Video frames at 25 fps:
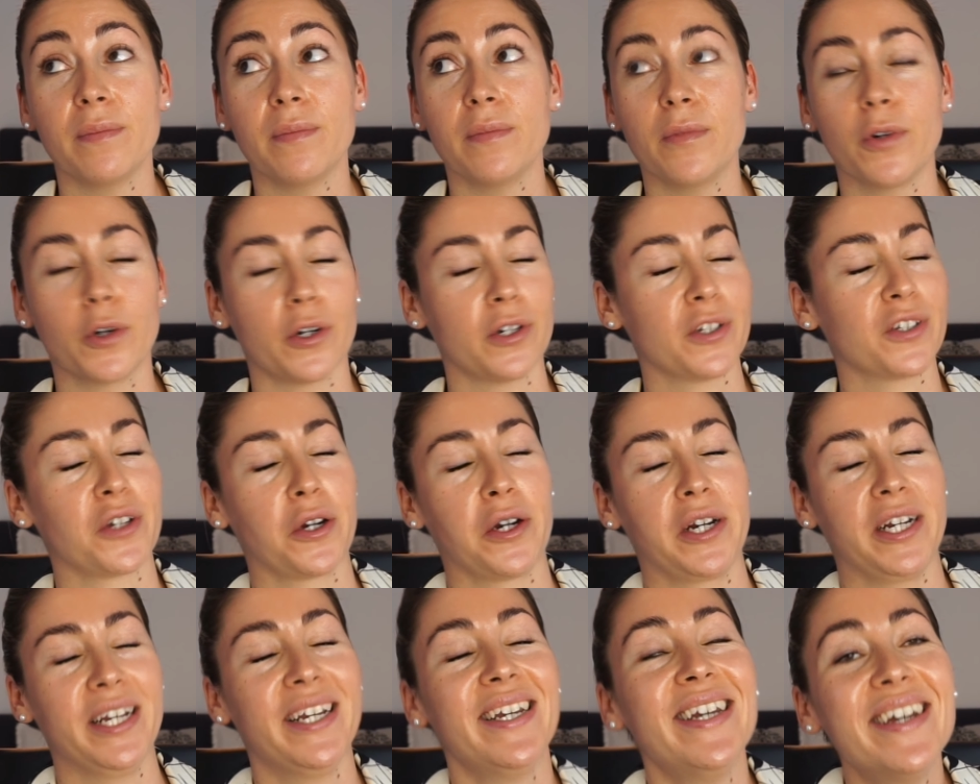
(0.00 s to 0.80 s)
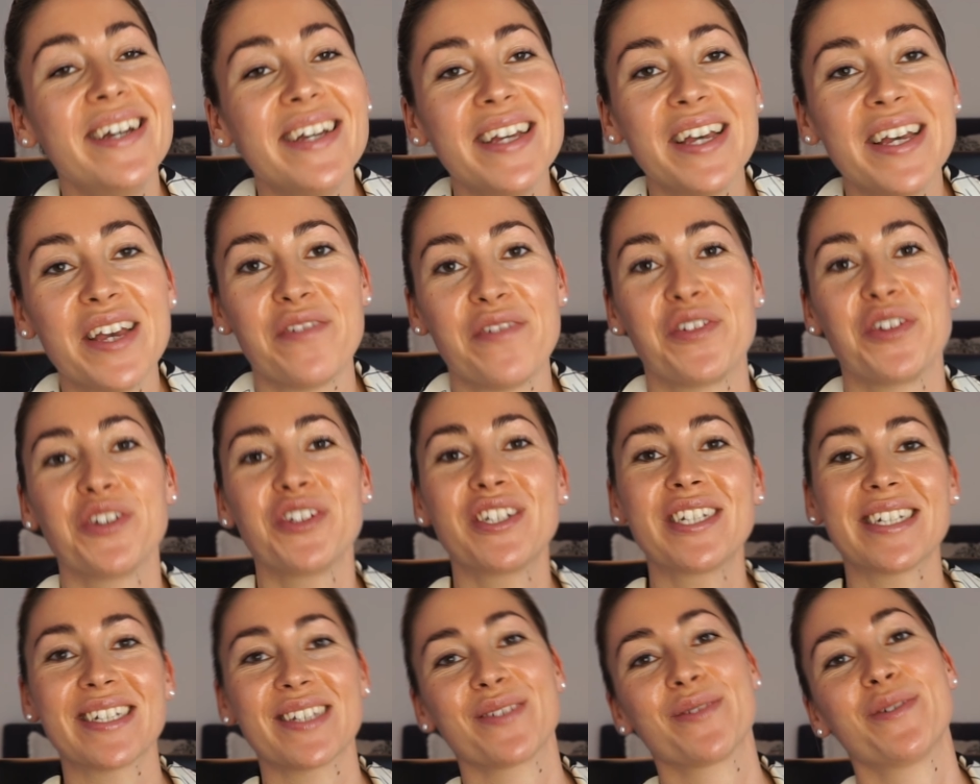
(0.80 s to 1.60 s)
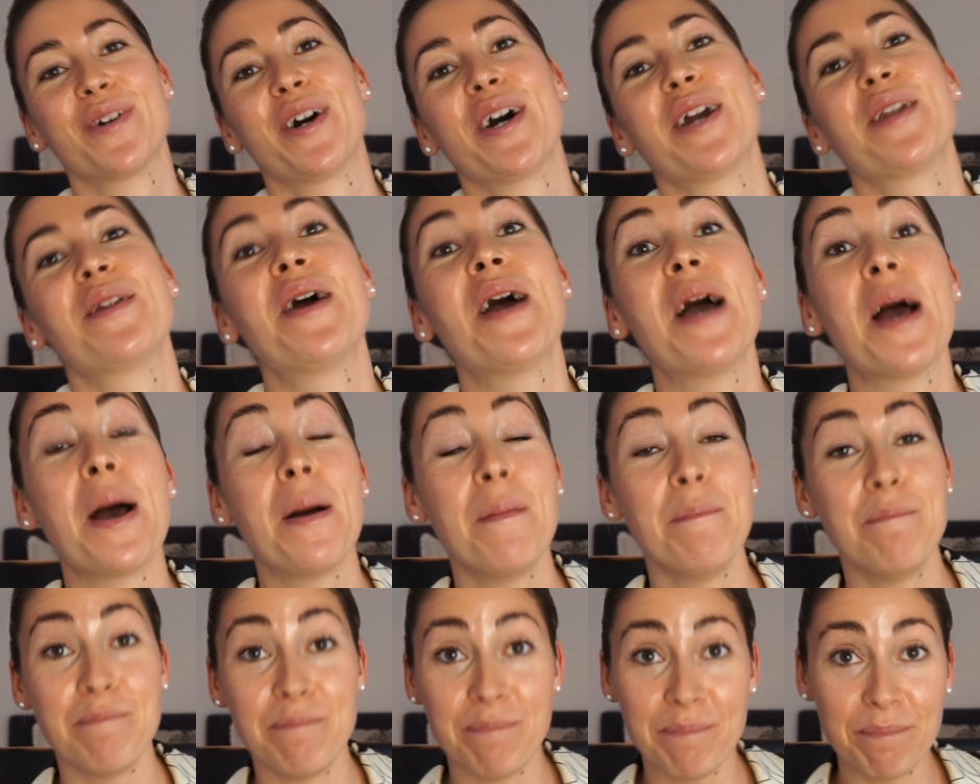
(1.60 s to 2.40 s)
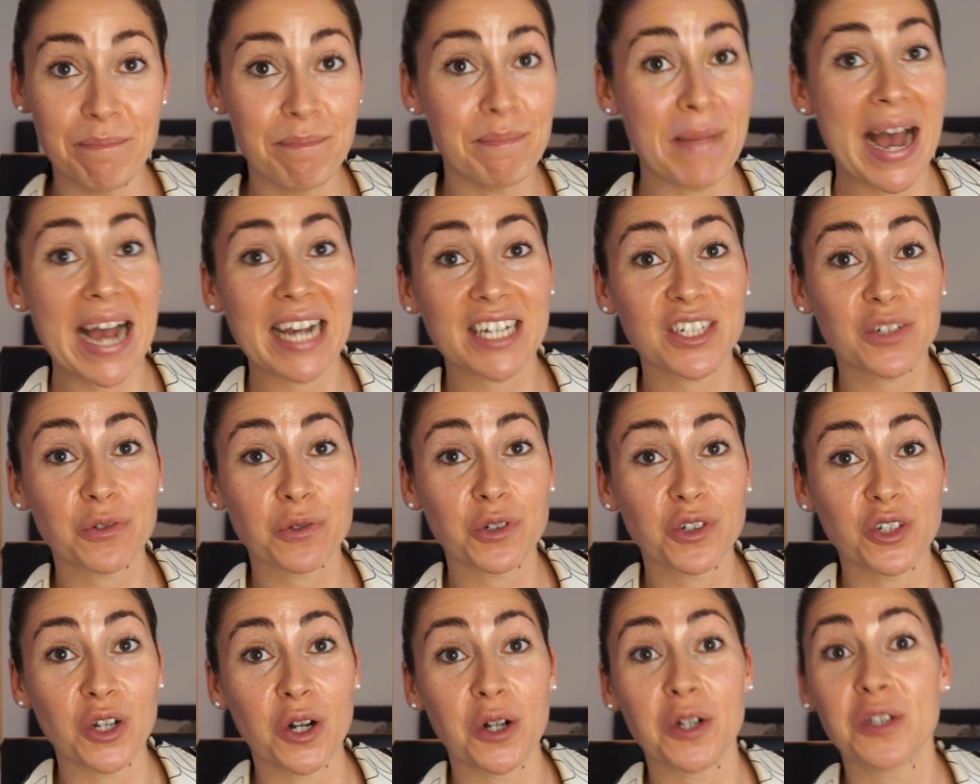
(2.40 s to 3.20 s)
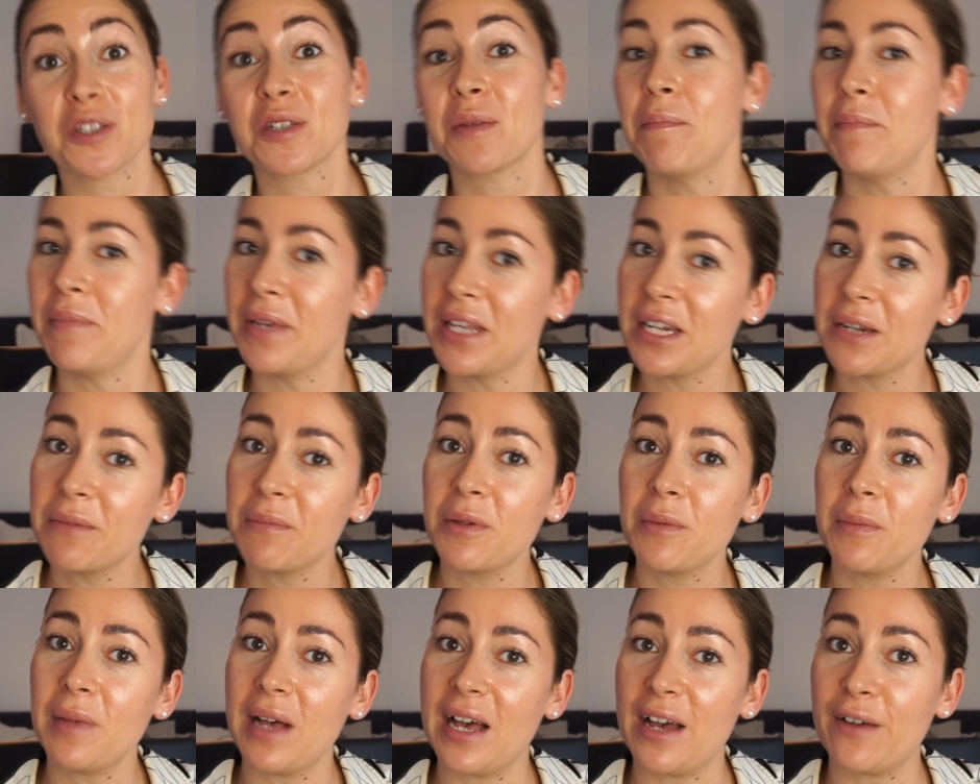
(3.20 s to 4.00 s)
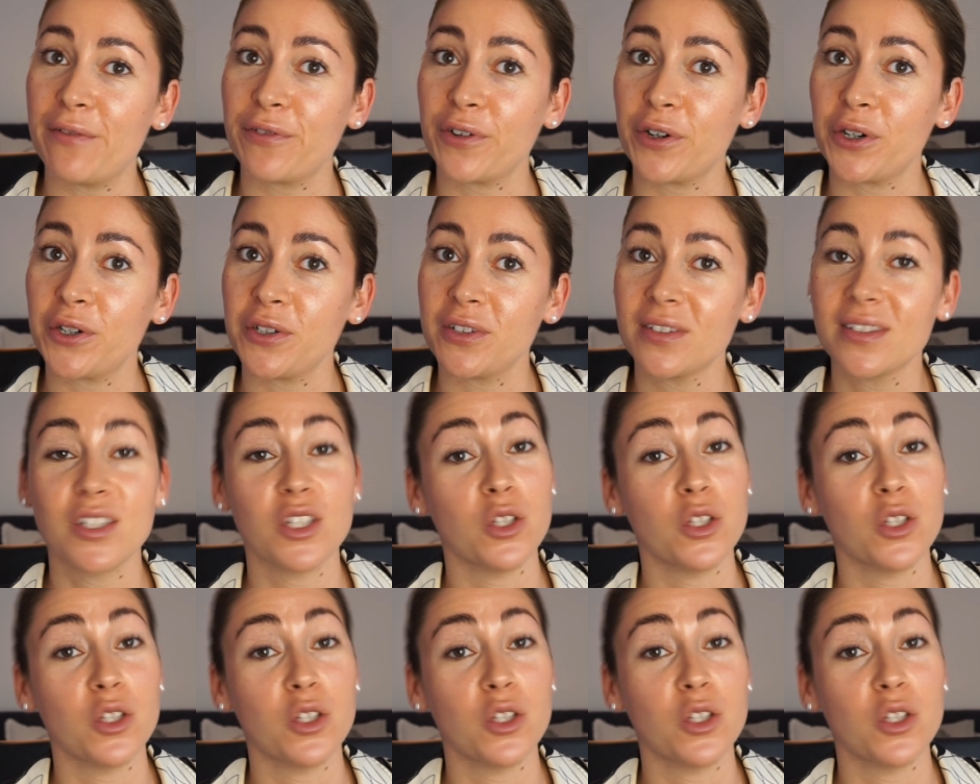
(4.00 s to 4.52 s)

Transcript: or sorry, if you just want max results, minimum efforts,